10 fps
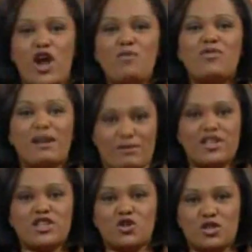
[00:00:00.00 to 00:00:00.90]
wardrobe,
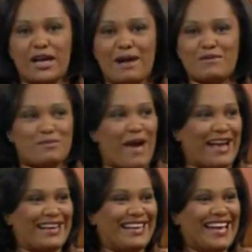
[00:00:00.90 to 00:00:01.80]
the suits are coming
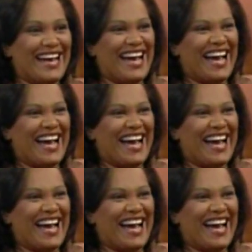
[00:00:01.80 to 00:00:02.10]
back.